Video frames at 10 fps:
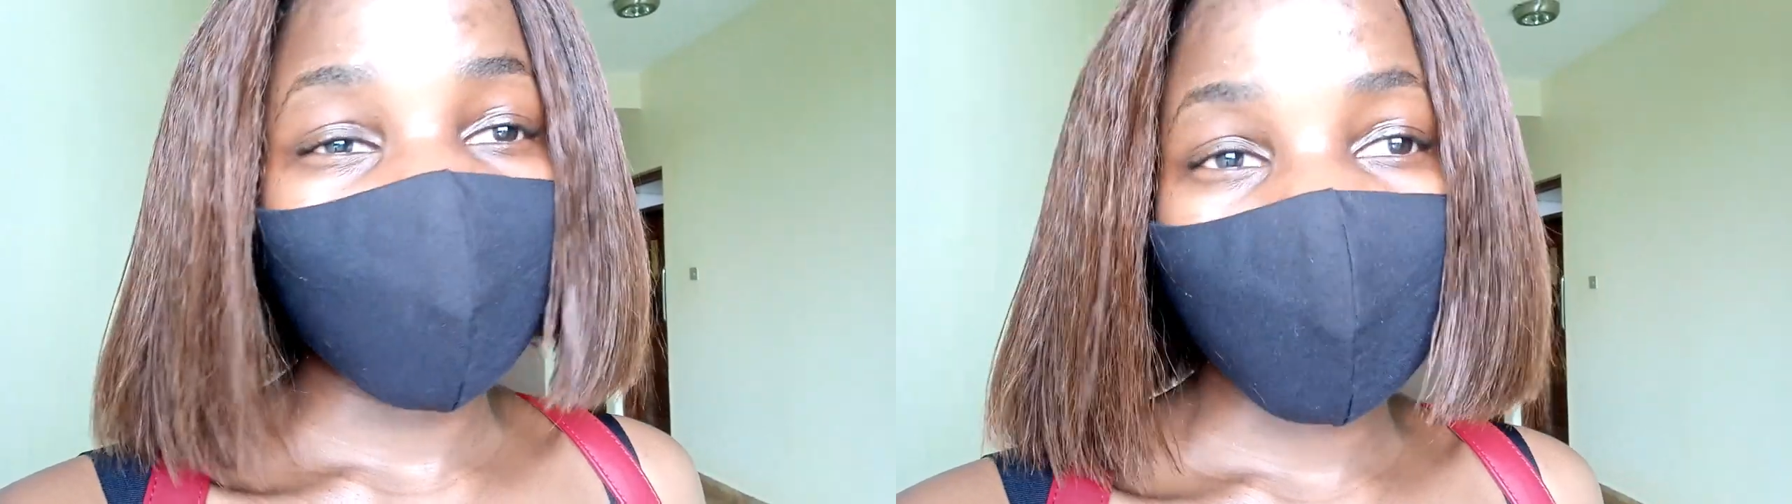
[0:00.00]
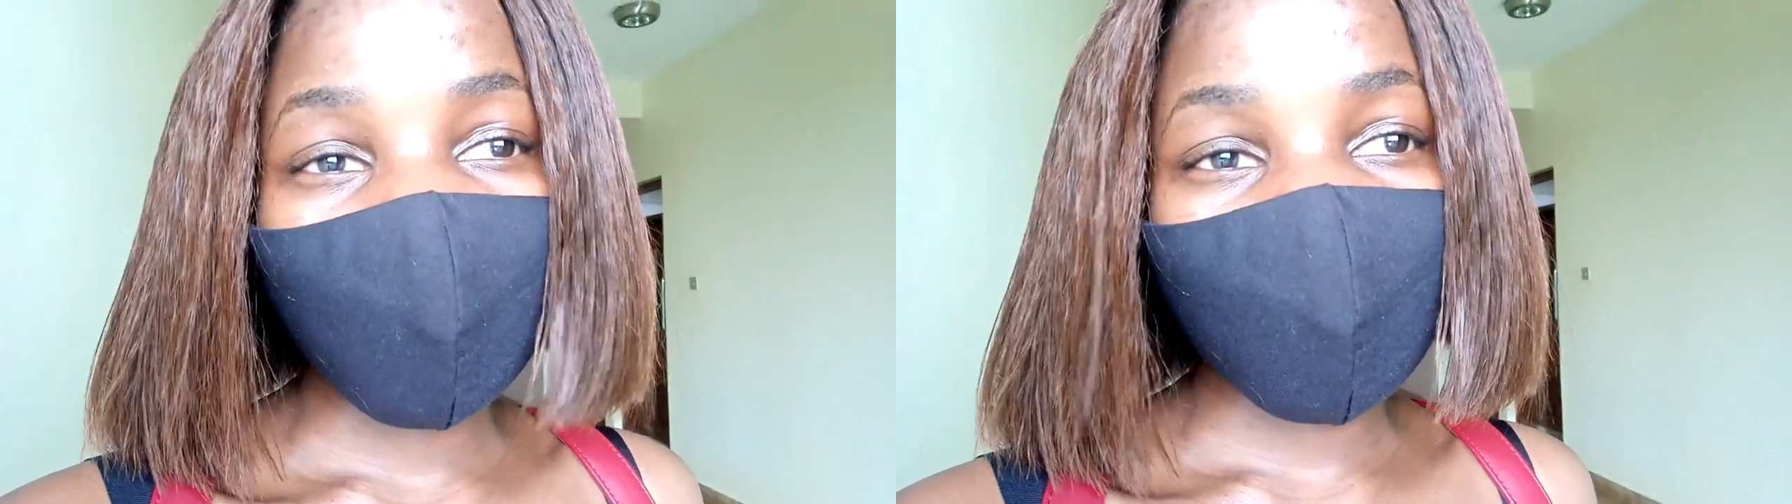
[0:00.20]

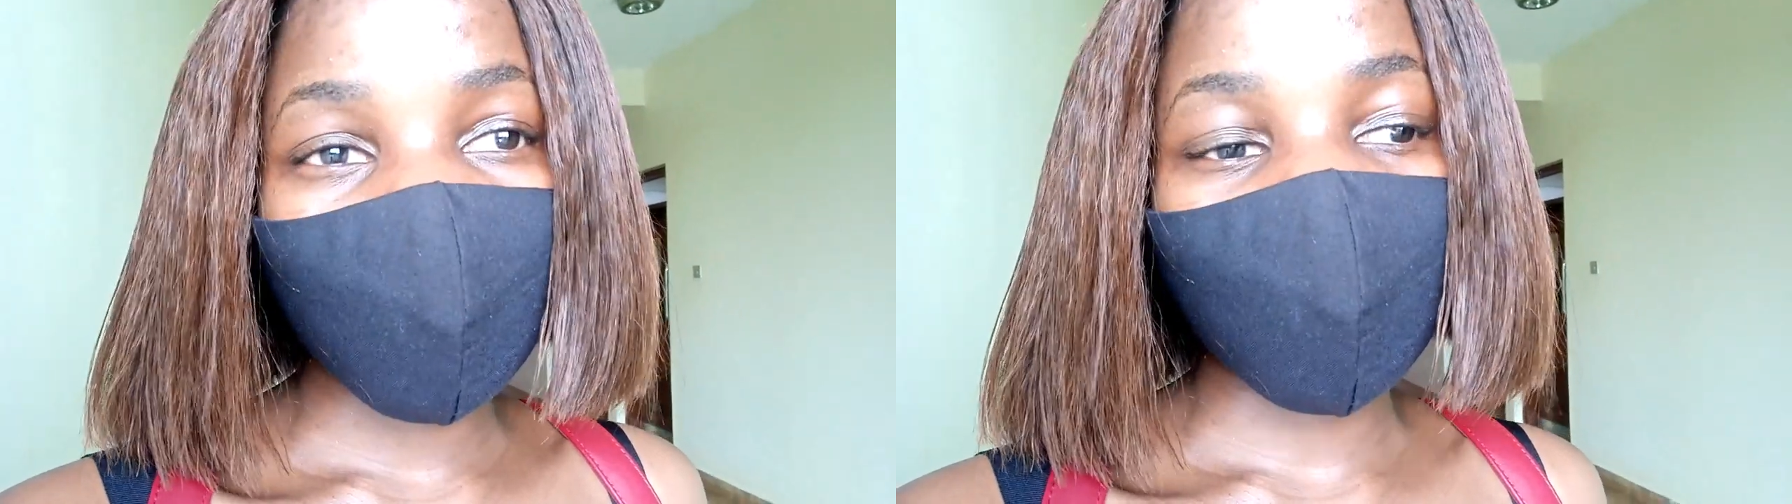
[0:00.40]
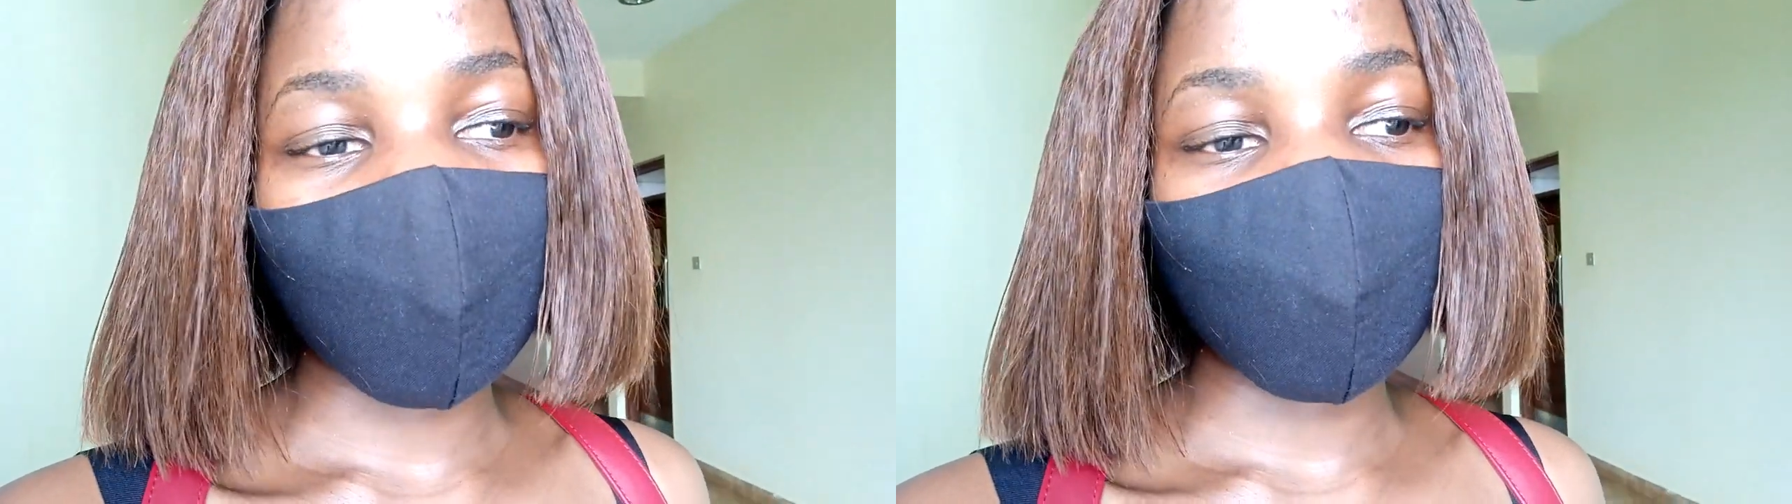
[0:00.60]
wigs
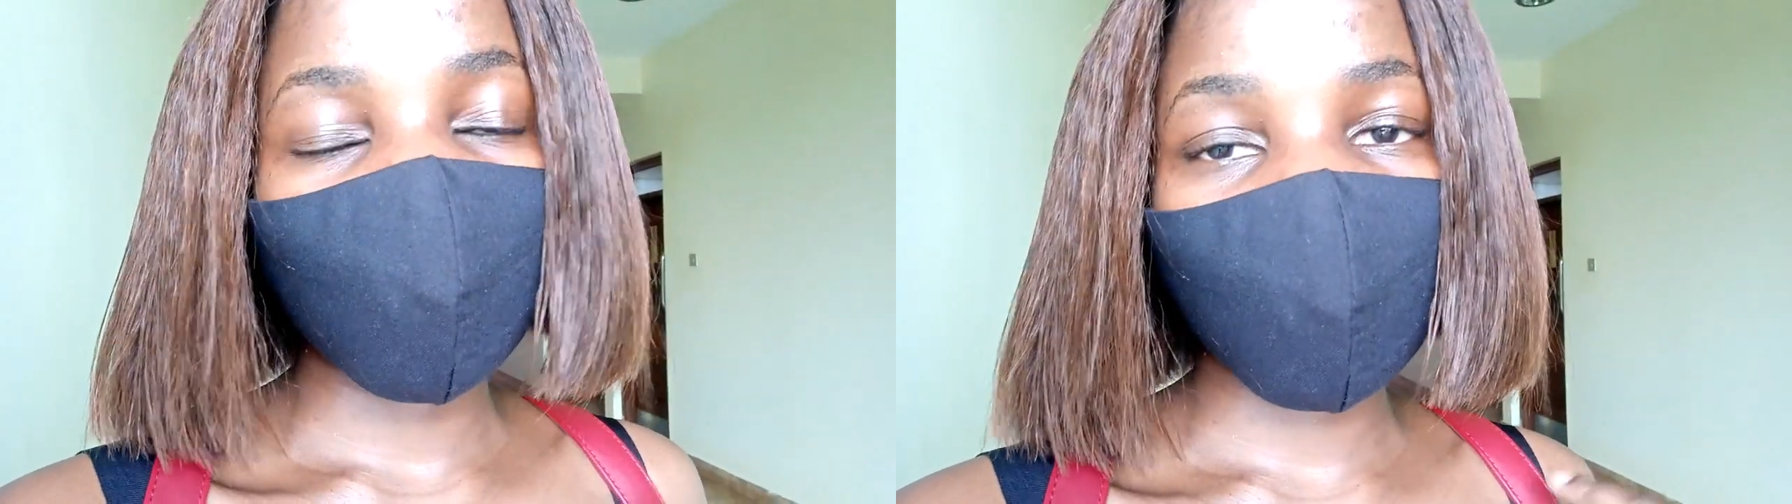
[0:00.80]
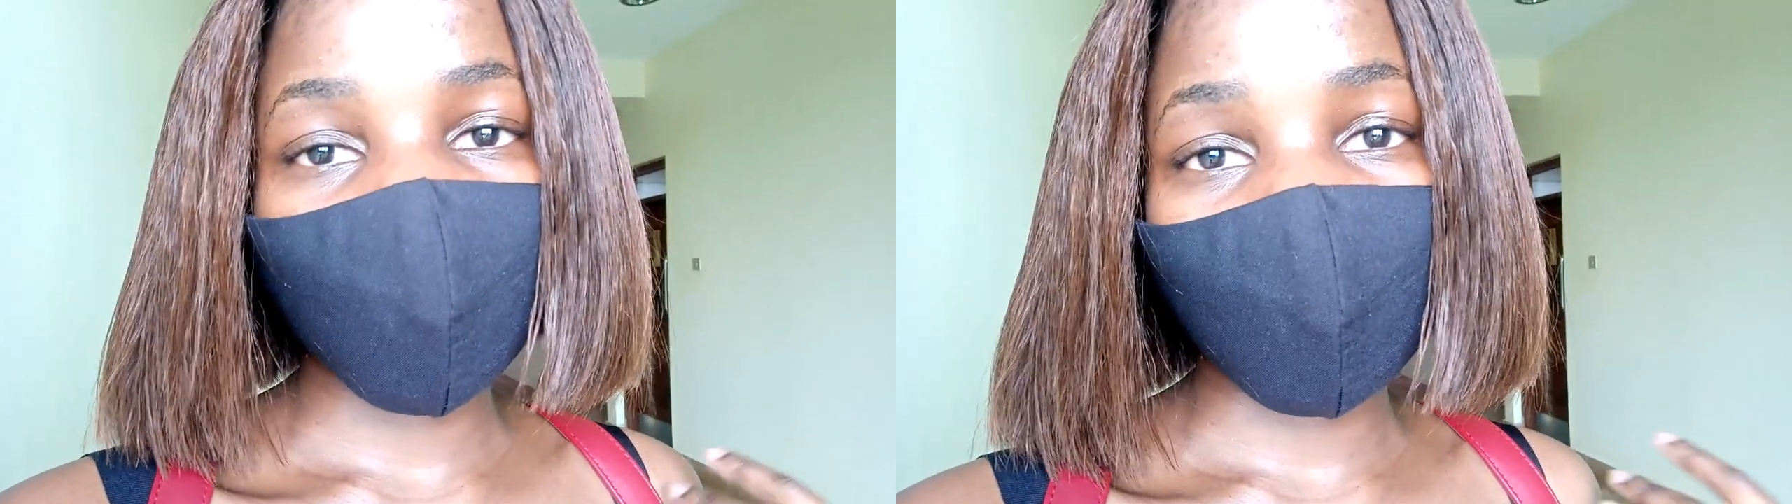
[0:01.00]
or I
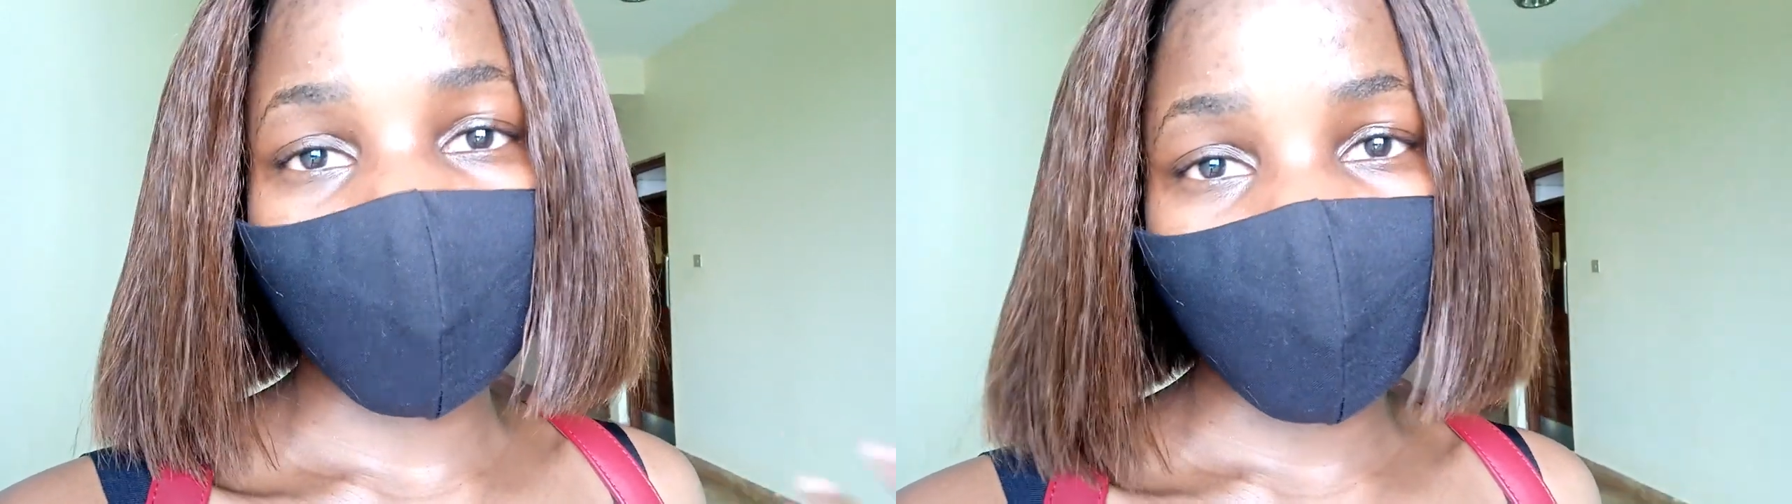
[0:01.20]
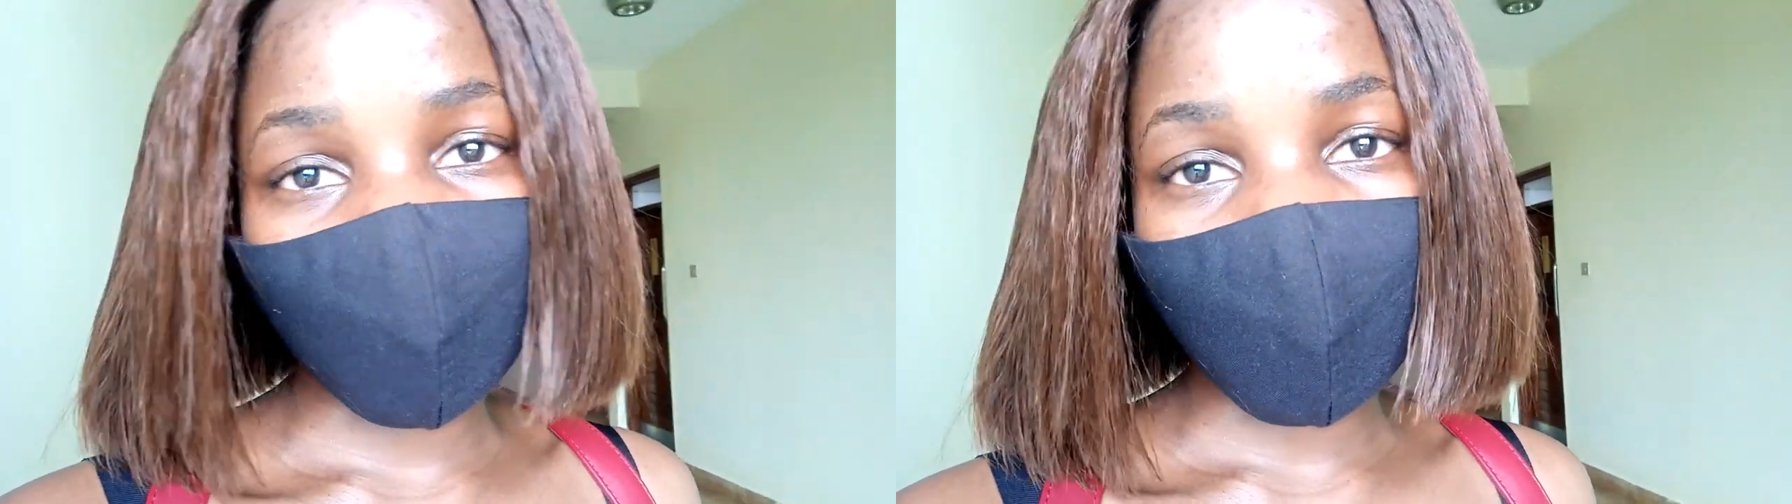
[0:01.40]
put on
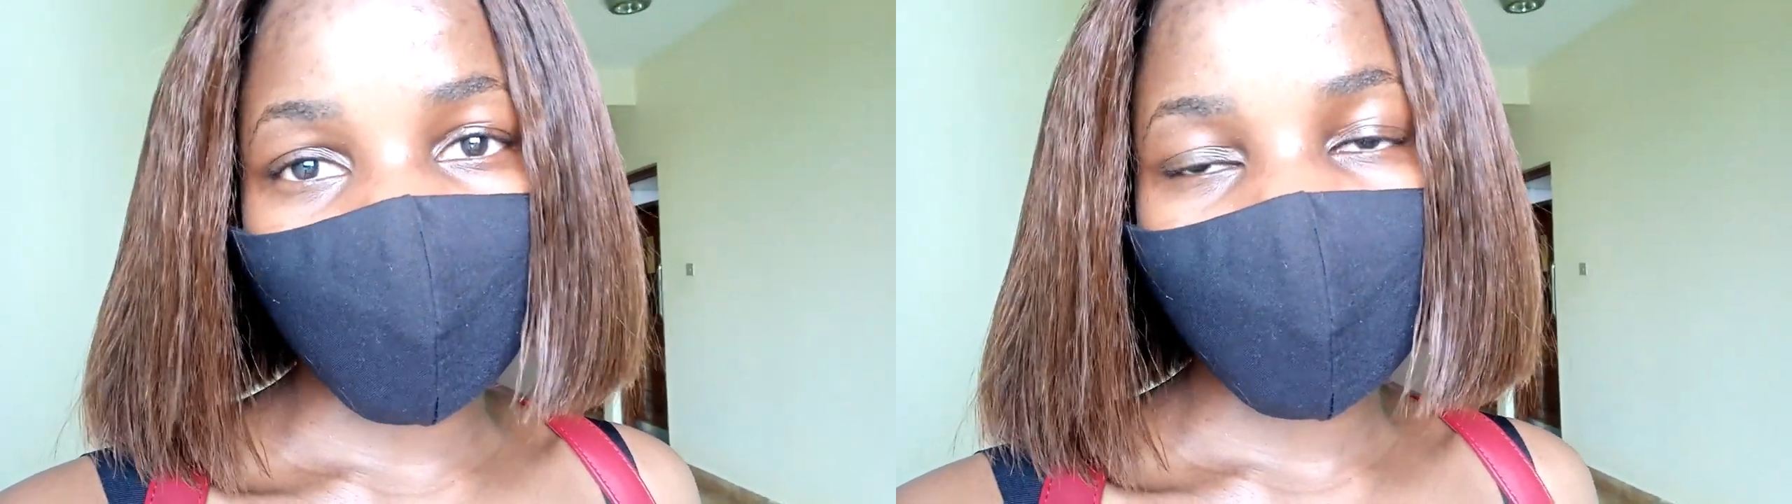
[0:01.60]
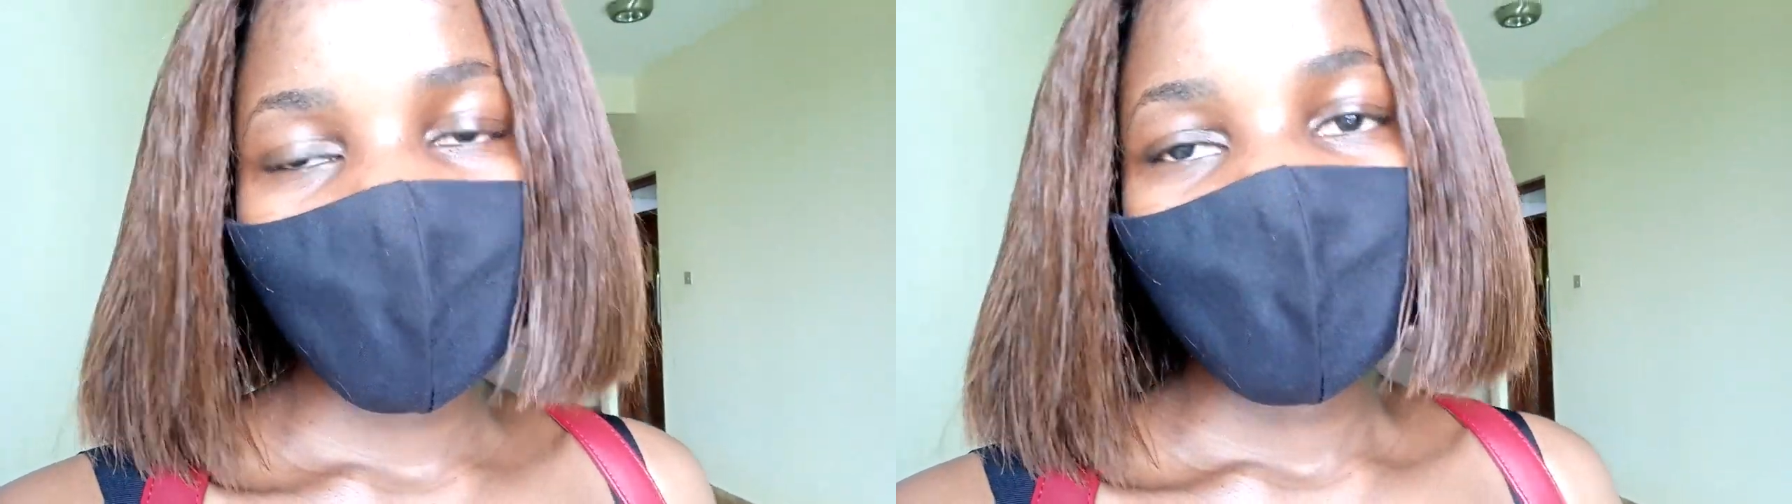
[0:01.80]
head wraps.